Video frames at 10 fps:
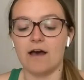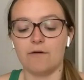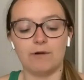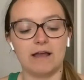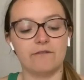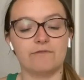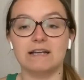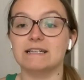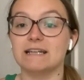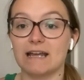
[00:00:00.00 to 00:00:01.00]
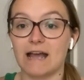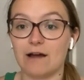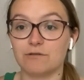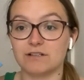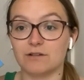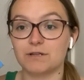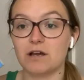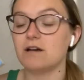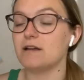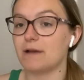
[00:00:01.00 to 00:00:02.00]
We're reading How to Stop
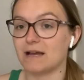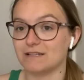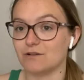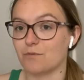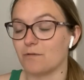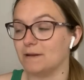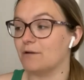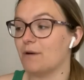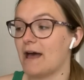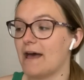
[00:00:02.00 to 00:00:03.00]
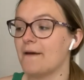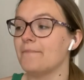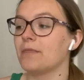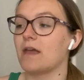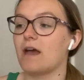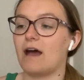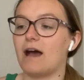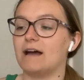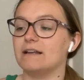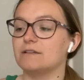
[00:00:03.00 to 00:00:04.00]
Time, as you're probably aware.
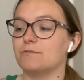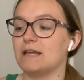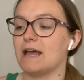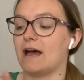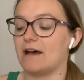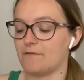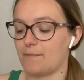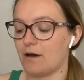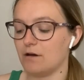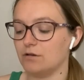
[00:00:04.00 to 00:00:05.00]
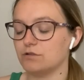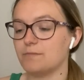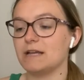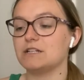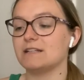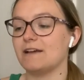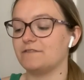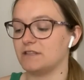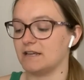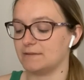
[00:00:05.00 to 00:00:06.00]
And we have about 100 pages left
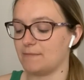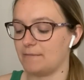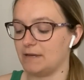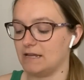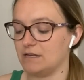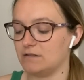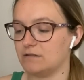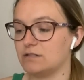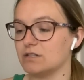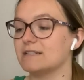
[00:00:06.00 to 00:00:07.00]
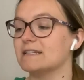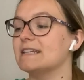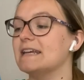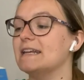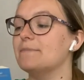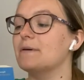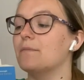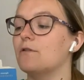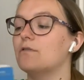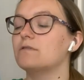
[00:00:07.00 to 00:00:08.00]
of this, maybe just a teeny bit
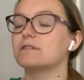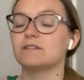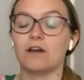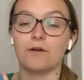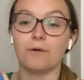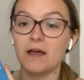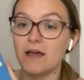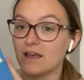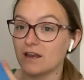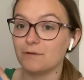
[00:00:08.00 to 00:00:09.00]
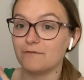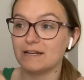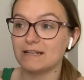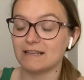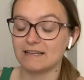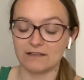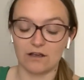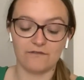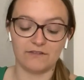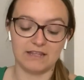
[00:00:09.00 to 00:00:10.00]
more. So I'm gonna be reading this
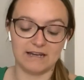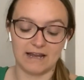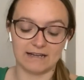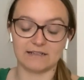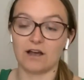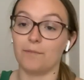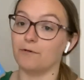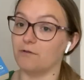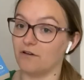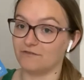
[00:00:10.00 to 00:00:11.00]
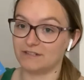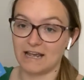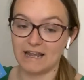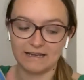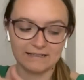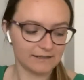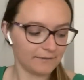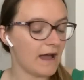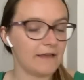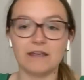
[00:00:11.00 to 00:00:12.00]
over the next couple of days.
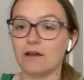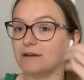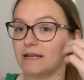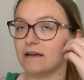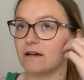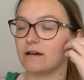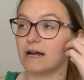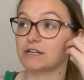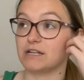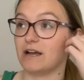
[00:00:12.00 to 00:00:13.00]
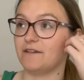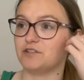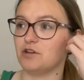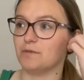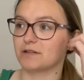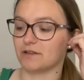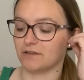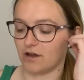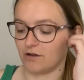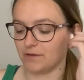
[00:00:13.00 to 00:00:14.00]
And the only, actually I have two books on the
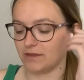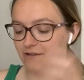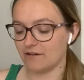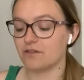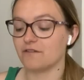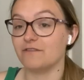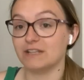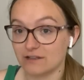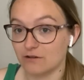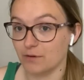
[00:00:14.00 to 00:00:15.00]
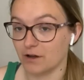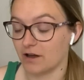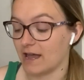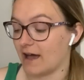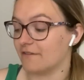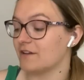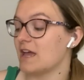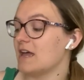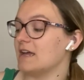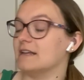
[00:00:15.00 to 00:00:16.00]
go, but the other physical book I have
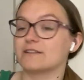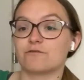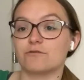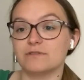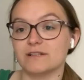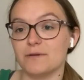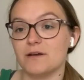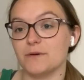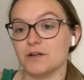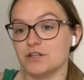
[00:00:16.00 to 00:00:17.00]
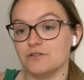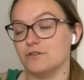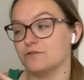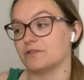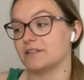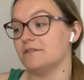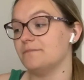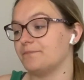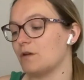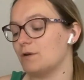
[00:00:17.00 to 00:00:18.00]
is Cruel Summer by Juno Dawson,
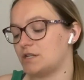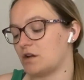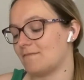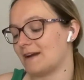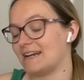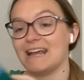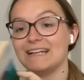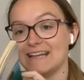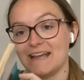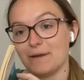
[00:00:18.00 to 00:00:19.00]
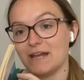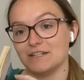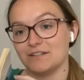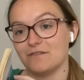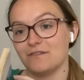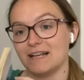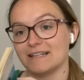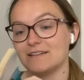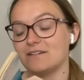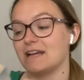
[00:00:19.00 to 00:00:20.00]
which I read 88 pages of
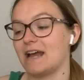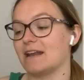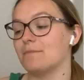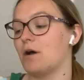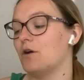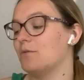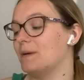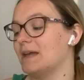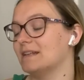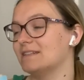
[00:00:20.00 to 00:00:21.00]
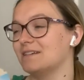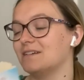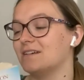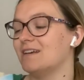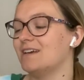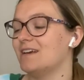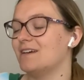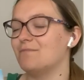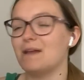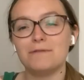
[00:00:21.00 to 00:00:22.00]
last night, and I'm hoping to
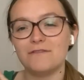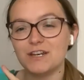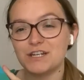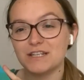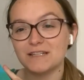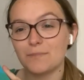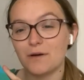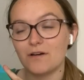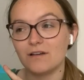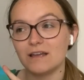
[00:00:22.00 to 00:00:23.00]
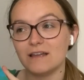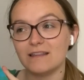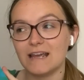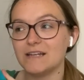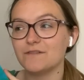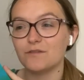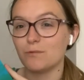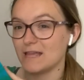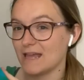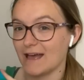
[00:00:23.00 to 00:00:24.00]
maybe finish this by the end of the
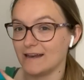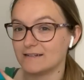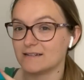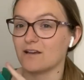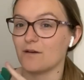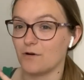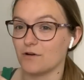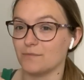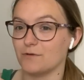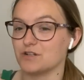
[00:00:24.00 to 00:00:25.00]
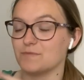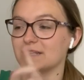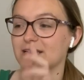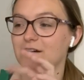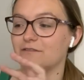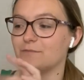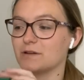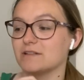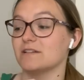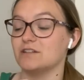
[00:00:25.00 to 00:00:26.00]
weekend. Like, I'm not going to push myself
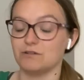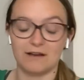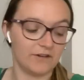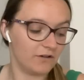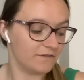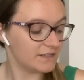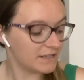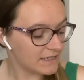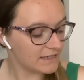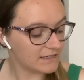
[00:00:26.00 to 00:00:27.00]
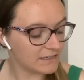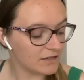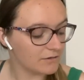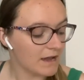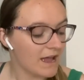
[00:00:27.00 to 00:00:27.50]
because I do have a lot of studying to do.